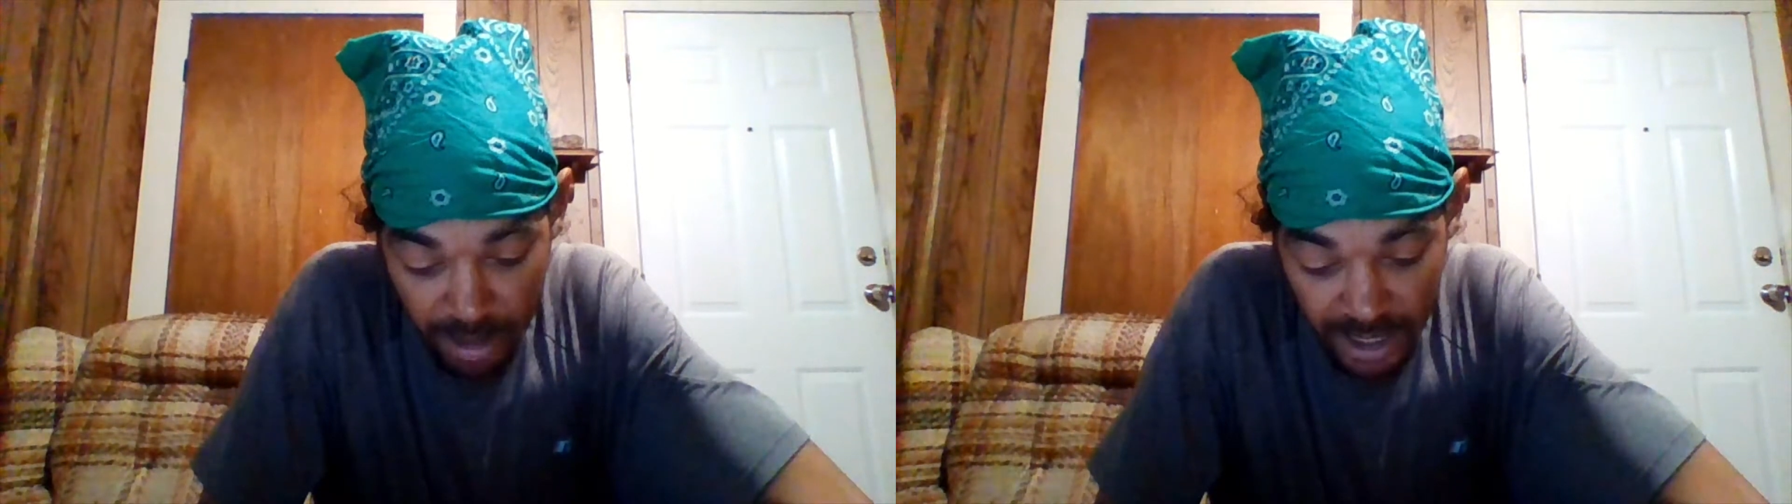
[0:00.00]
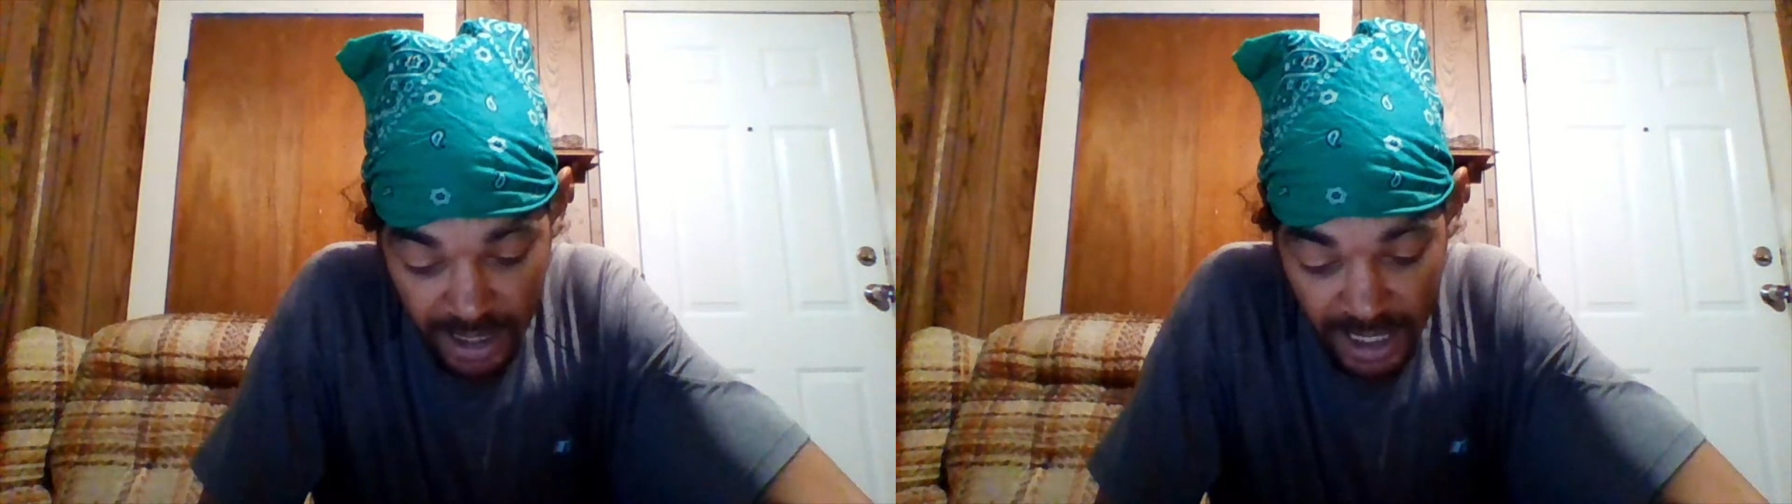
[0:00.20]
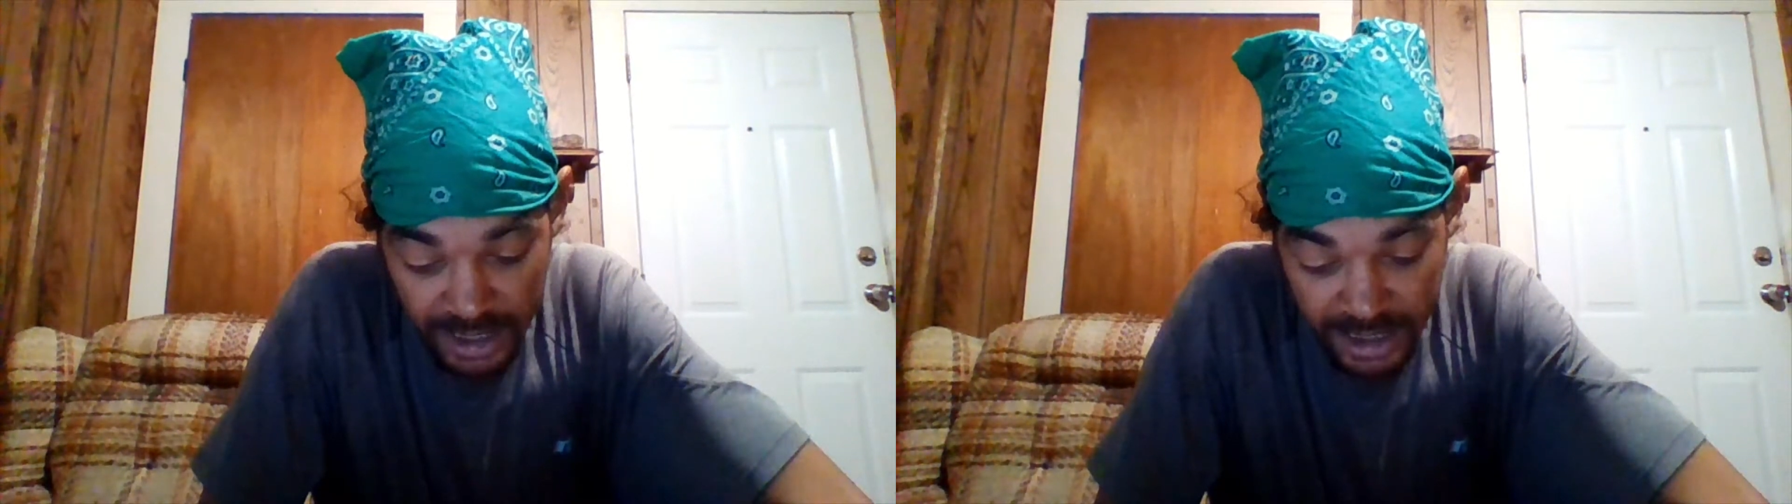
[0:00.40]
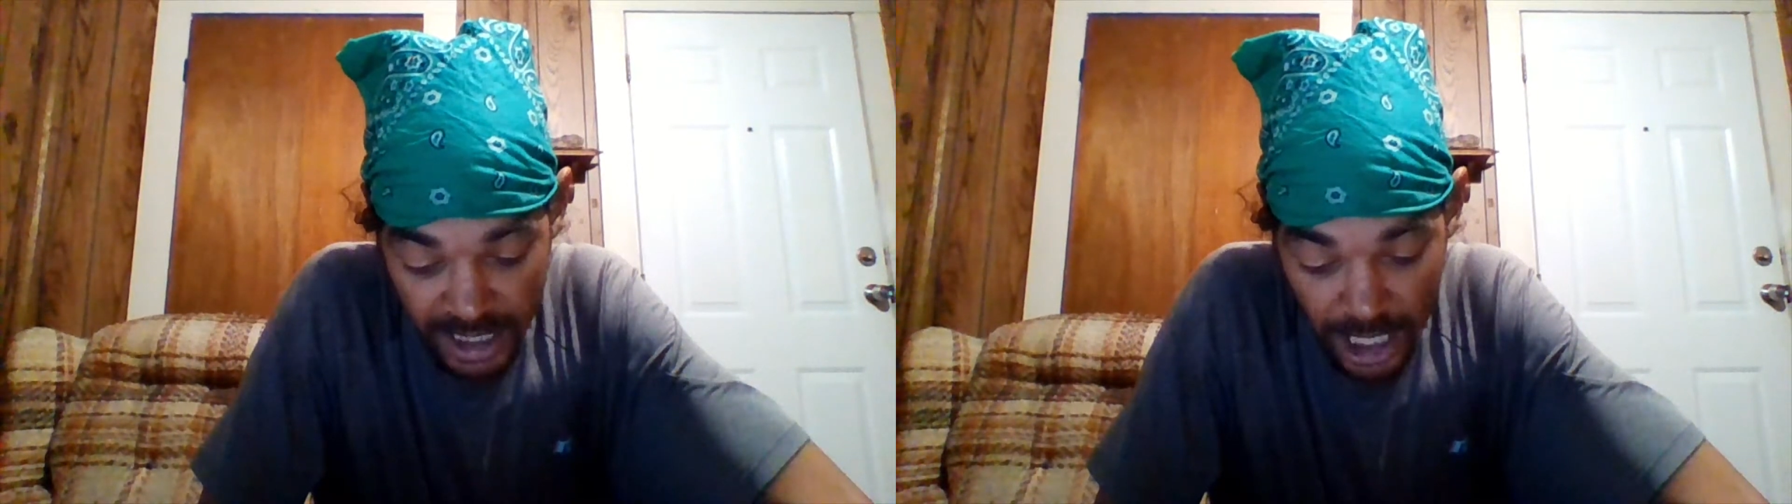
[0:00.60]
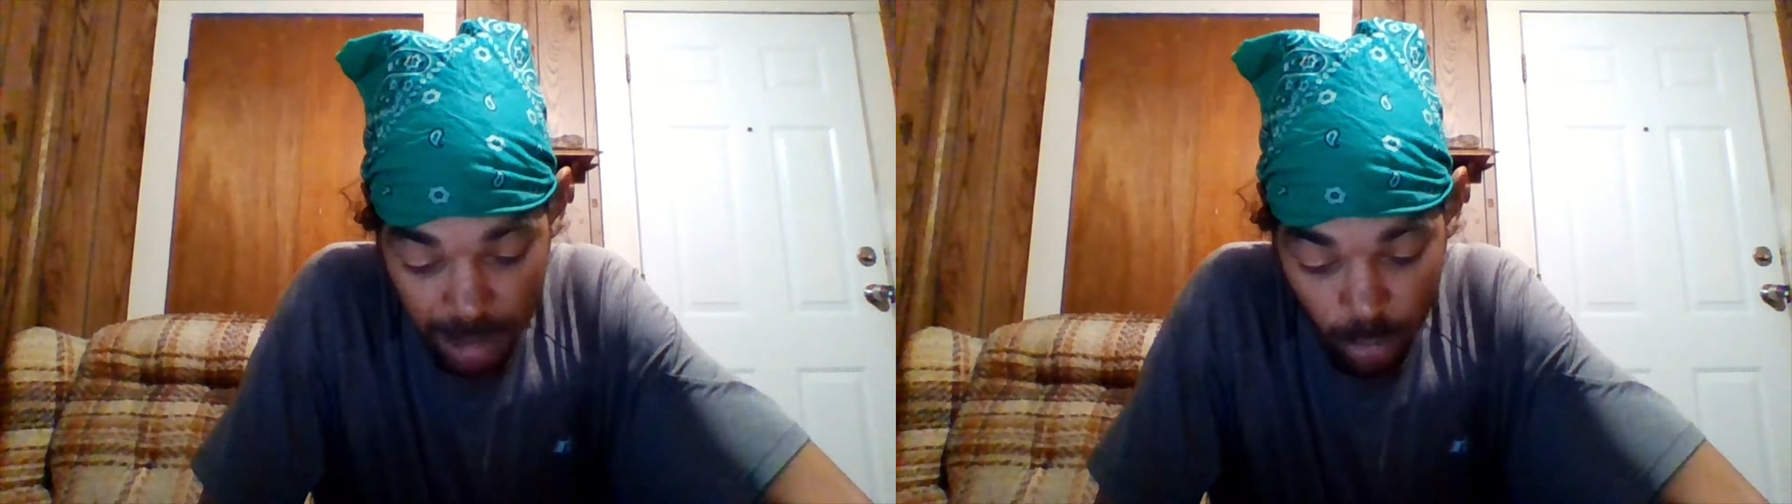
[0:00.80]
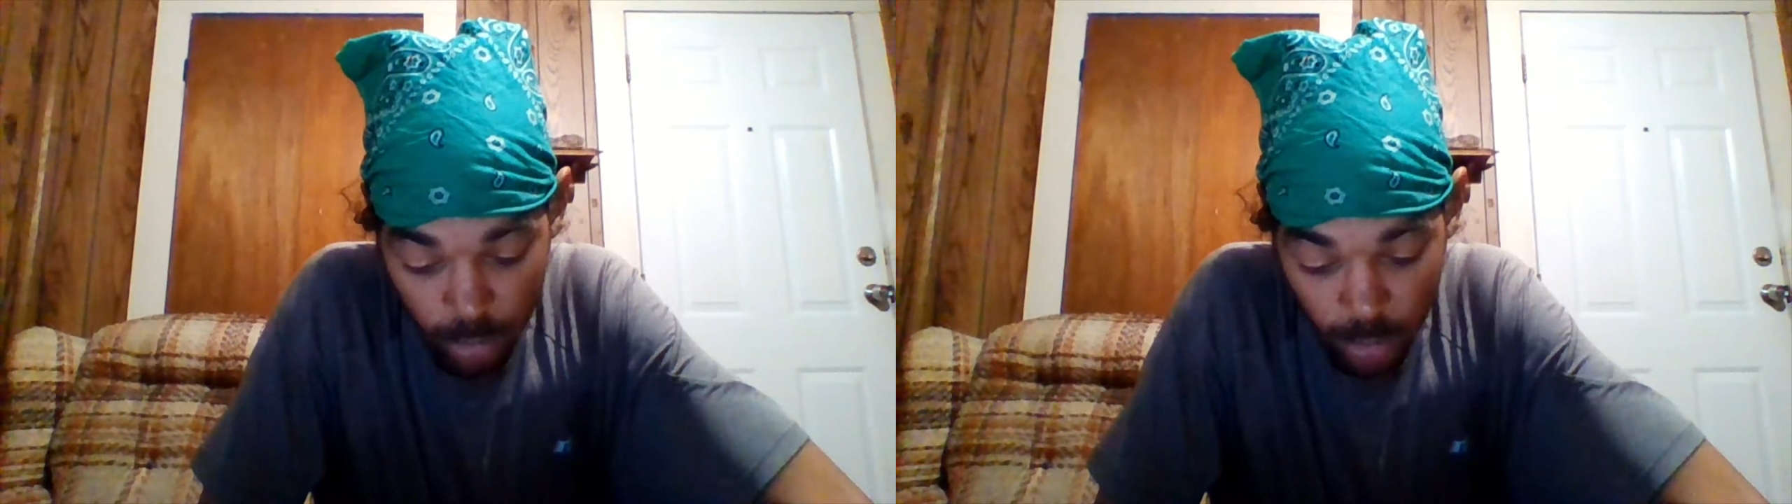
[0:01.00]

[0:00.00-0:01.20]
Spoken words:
been a shamble